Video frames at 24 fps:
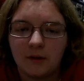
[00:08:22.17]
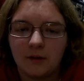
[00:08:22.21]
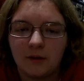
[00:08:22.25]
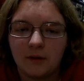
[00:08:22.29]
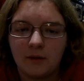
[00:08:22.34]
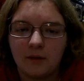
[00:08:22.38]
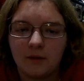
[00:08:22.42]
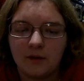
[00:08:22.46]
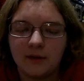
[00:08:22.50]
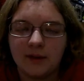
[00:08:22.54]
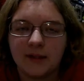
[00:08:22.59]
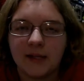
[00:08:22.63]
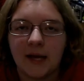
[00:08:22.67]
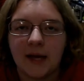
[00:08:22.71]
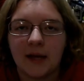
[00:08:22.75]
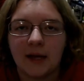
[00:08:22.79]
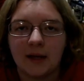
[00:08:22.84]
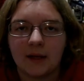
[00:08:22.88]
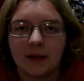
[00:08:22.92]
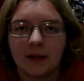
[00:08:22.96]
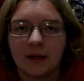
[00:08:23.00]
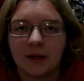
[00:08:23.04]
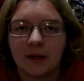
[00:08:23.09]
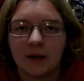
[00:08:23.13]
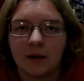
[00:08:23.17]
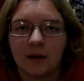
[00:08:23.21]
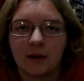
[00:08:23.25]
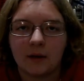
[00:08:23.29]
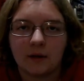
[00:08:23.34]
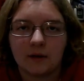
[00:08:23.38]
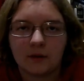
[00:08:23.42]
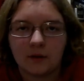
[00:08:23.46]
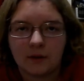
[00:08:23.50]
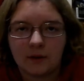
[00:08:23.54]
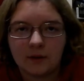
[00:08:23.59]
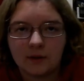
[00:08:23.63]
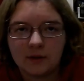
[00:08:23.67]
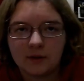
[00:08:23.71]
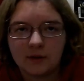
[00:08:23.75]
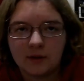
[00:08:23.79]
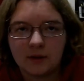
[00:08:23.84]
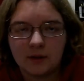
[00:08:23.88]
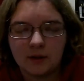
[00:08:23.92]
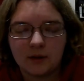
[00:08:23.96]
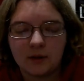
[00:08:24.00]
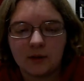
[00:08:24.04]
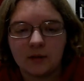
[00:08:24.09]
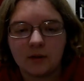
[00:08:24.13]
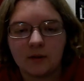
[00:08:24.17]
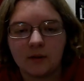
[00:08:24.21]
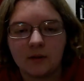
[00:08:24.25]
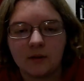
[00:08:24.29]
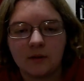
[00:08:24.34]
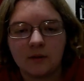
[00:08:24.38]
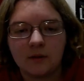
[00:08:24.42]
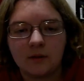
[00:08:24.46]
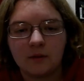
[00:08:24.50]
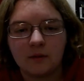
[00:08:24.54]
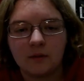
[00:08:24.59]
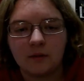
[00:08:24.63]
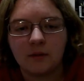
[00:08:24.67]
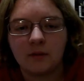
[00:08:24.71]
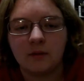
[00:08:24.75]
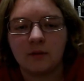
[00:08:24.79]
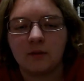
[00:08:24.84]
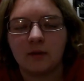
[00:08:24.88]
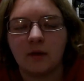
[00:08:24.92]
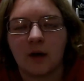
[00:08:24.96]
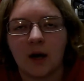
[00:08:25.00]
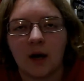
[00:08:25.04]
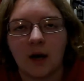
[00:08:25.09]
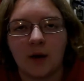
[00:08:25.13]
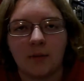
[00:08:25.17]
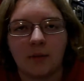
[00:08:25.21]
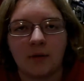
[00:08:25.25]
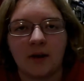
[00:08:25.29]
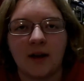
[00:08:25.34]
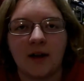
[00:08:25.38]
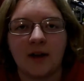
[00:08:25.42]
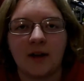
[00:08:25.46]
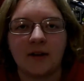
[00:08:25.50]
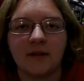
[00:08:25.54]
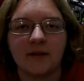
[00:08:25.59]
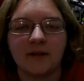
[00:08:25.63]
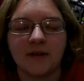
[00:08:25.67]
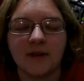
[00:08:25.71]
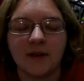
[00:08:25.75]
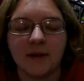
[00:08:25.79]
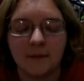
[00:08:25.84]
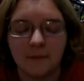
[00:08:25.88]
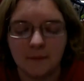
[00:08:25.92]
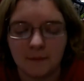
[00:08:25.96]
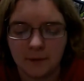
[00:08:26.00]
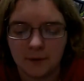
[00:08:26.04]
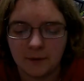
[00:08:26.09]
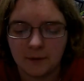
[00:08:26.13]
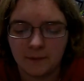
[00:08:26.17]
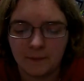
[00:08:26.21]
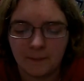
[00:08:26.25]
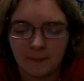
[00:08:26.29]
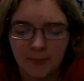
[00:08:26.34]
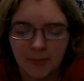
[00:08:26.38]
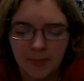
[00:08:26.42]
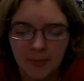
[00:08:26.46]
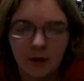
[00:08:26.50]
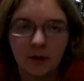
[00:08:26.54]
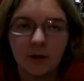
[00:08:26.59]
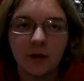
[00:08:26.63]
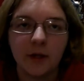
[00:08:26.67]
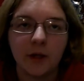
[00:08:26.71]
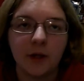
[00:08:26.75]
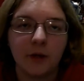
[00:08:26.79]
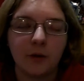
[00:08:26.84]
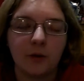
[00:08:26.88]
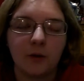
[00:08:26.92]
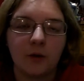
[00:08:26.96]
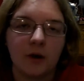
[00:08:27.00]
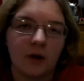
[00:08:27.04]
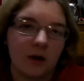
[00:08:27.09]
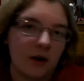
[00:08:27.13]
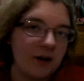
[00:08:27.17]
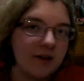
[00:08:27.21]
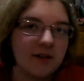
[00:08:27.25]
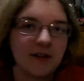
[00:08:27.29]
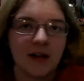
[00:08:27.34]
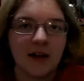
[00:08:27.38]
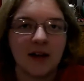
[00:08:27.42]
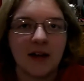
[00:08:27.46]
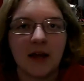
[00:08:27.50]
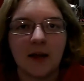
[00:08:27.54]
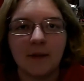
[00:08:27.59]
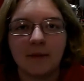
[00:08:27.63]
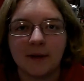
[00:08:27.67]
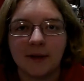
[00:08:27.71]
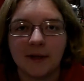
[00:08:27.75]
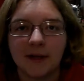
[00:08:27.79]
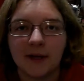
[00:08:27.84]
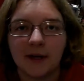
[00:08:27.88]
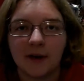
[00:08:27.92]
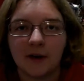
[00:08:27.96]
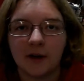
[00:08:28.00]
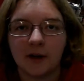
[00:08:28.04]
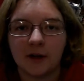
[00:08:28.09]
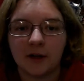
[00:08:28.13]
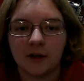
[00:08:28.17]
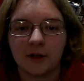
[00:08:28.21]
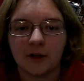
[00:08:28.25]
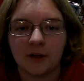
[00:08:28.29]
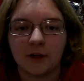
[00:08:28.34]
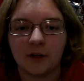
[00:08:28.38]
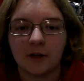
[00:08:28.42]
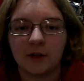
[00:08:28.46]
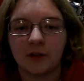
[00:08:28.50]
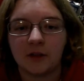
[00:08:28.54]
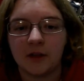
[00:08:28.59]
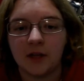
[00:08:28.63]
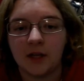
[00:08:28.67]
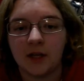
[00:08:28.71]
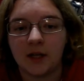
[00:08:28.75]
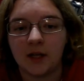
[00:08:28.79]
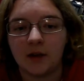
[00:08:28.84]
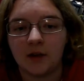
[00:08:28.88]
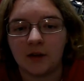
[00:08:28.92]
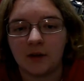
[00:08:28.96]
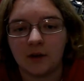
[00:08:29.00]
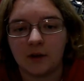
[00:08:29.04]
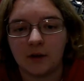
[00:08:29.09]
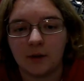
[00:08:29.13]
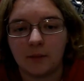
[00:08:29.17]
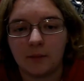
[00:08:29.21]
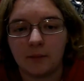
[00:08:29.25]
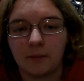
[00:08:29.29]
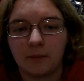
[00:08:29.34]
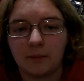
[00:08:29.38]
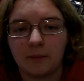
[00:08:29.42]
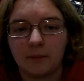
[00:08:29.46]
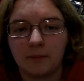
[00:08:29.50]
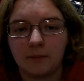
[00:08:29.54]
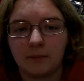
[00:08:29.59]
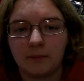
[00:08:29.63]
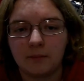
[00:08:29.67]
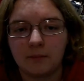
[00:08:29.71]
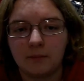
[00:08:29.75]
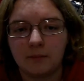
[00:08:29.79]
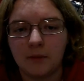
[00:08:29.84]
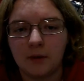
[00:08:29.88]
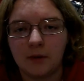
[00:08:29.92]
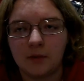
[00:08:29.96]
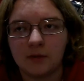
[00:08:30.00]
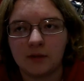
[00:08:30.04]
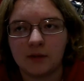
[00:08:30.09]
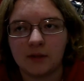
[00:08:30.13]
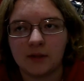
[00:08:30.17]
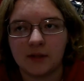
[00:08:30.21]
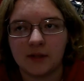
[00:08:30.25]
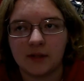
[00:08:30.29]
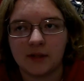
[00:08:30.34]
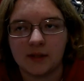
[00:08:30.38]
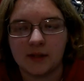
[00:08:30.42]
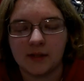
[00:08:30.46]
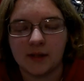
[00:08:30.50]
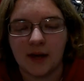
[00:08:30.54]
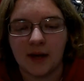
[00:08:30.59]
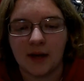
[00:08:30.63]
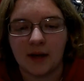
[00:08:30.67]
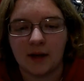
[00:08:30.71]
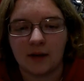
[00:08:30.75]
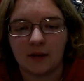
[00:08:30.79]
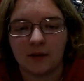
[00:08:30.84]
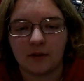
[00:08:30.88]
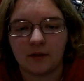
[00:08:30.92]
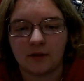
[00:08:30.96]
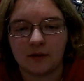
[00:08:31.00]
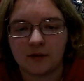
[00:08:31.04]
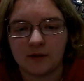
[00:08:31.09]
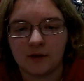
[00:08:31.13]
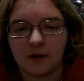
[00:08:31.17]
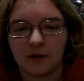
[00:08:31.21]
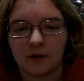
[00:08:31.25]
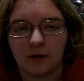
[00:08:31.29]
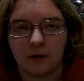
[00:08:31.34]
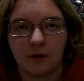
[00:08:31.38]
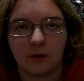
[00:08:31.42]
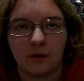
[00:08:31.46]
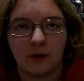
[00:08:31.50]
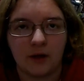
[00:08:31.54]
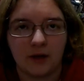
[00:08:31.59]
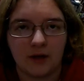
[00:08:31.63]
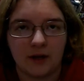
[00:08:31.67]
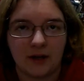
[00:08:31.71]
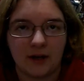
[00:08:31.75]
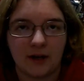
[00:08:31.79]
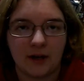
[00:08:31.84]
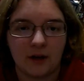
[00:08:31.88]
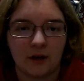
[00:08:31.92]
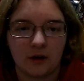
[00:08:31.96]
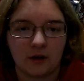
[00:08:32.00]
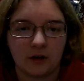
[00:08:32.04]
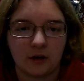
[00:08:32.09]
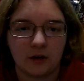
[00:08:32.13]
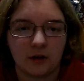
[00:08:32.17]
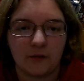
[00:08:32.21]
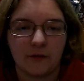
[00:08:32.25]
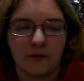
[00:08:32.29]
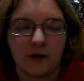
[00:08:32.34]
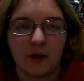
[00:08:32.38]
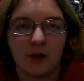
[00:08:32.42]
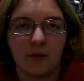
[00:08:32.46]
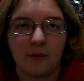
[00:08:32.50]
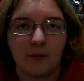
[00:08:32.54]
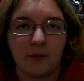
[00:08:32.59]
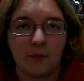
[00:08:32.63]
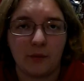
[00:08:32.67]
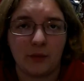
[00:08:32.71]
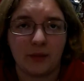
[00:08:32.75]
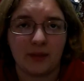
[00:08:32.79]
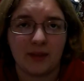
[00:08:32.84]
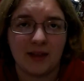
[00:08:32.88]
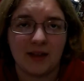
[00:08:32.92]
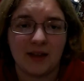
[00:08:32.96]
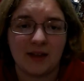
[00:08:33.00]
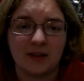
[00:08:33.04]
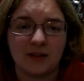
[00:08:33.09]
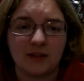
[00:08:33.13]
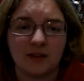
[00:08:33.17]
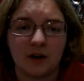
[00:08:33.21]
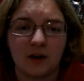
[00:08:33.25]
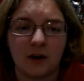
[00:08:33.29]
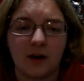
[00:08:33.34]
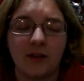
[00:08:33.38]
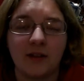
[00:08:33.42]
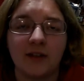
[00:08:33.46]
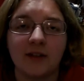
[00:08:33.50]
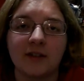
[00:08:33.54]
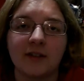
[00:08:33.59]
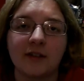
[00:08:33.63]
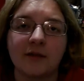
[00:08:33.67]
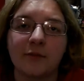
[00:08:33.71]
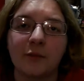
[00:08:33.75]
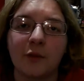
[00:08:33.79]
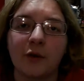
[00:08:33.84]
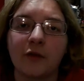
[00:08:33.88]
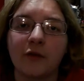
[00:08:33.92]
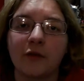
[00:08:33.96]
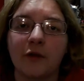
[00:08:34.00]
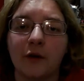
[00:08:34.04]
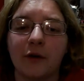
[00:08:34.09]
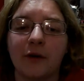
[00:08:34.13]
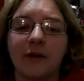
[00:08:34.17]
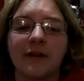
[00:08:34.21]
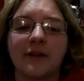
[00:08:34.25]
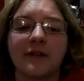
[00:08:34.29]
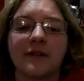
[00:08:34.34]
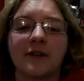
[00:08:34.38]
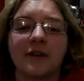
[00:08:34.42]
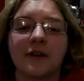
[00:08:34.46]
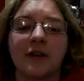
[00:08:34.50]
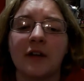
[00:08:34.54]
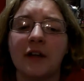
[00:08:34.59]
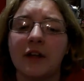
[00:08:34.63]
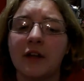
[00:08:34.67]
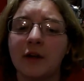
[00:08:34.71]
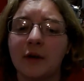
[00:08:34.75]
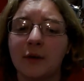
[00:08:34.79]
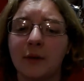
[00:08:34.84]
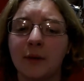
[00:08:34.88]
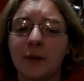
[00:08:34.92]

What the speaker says: static characters in Hot Bread and Tim. You are a dynamic character. They are mostly static. There's not a whole lot of character development with that. Sorry, this is more focused on you.